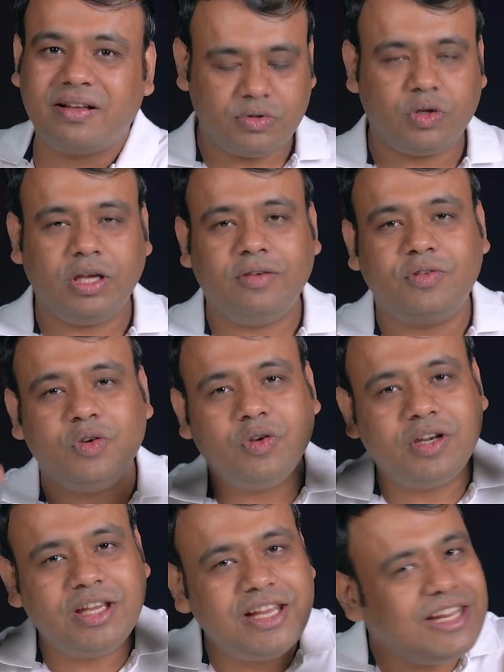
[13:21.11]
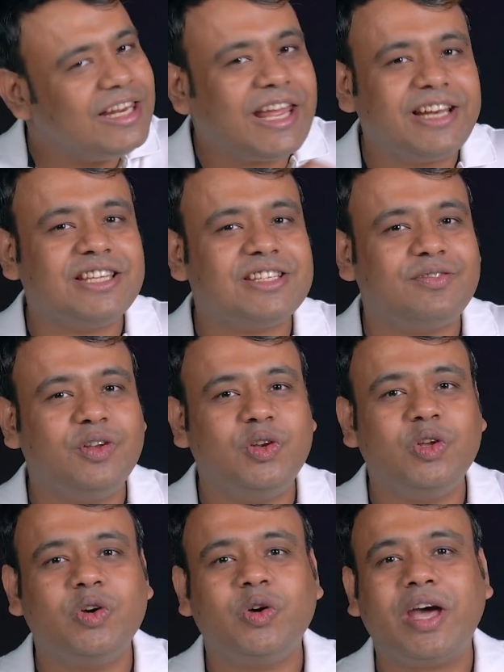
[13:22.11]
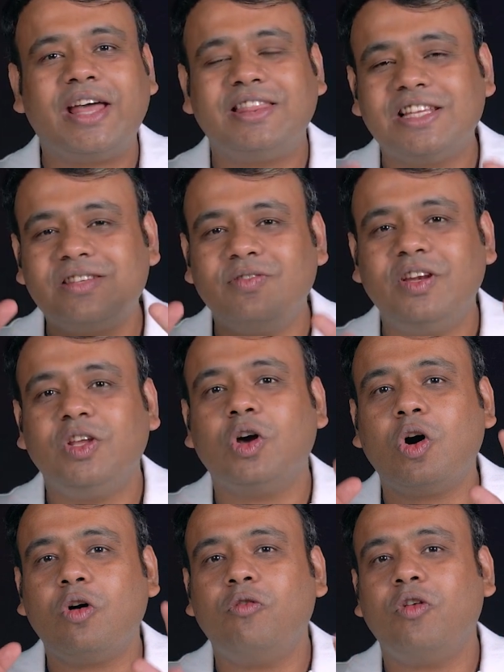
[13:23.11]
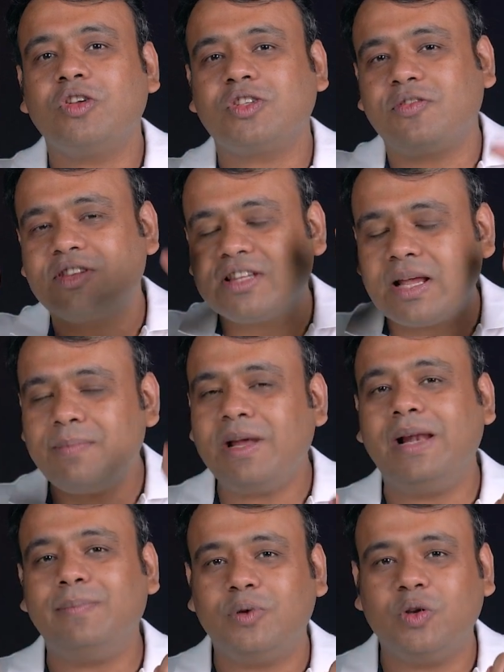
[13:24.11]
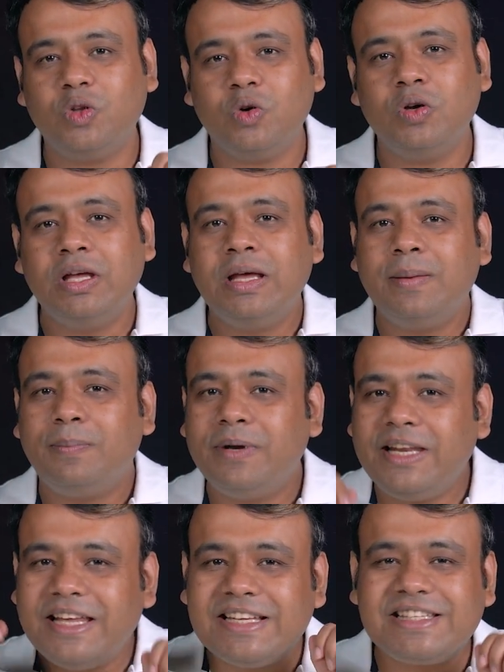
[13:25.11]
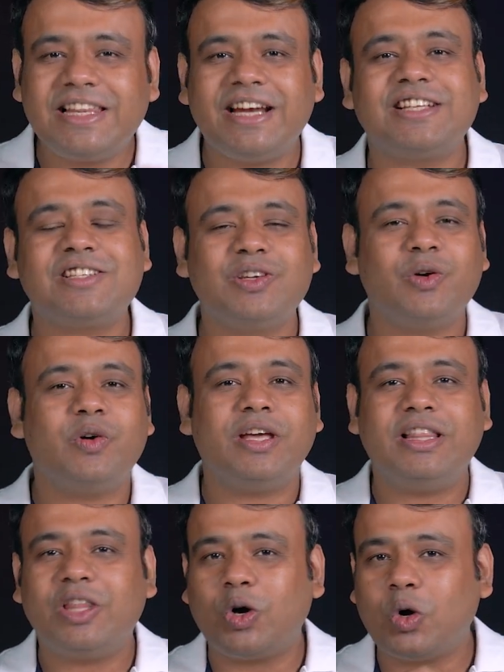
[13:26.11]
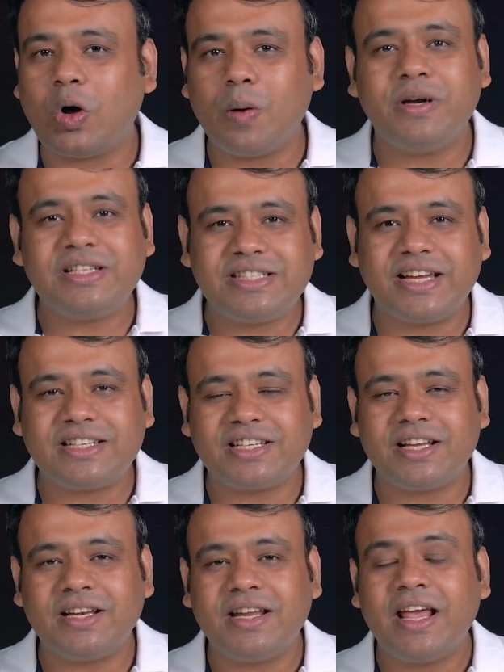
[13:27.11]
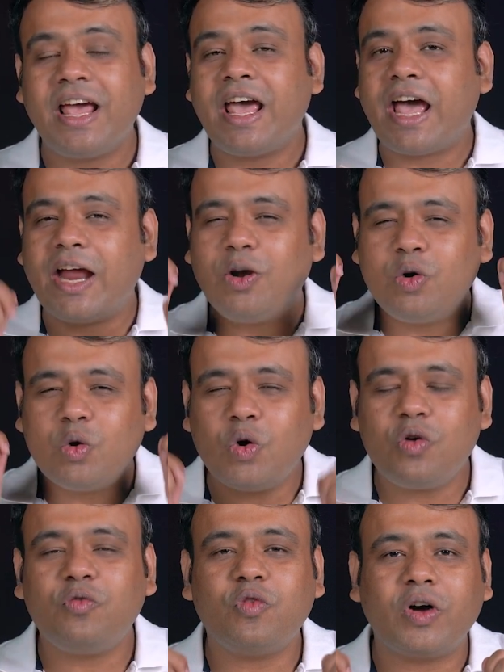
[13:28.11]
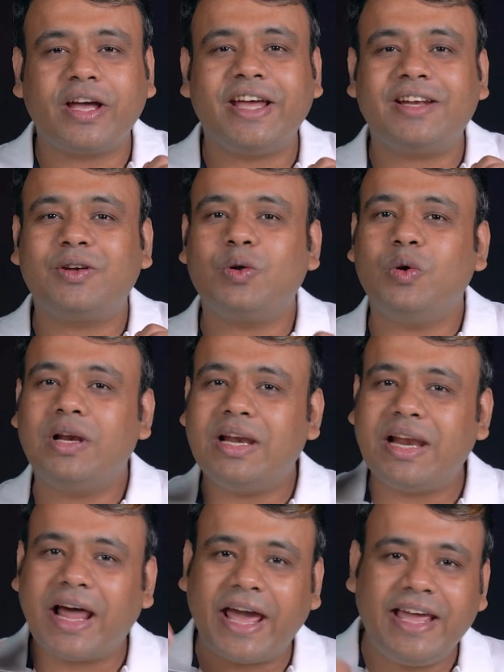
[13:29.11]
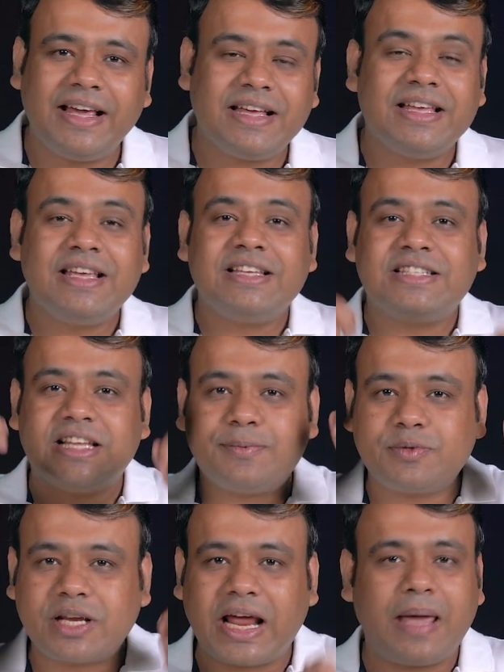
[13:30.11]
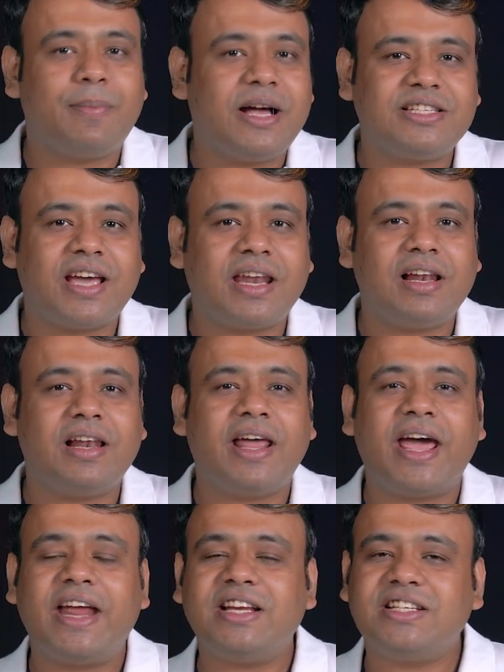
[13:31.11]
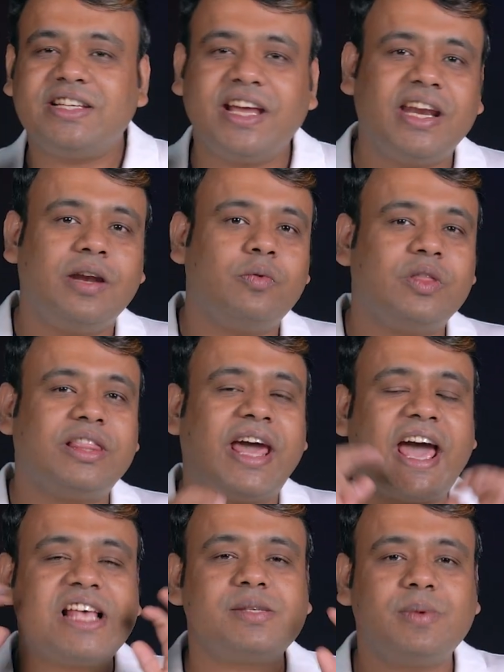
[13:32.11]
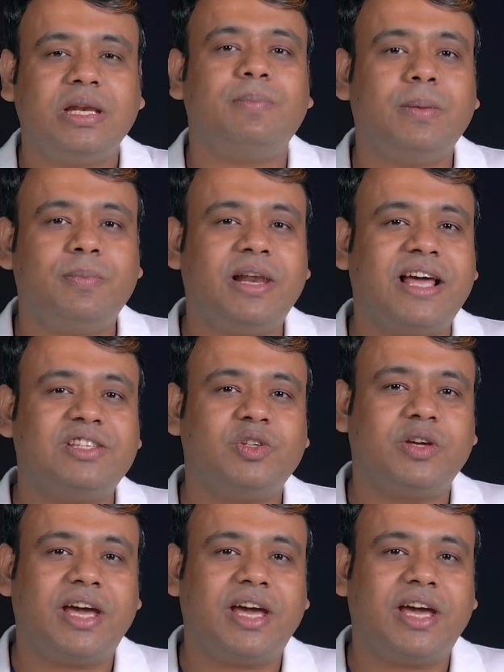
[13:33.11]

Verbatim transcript: So if you really like this video and this video was of some help to you, please let us know in the comment section, and don't forget to like, subscribe our channel and share it with as many people as you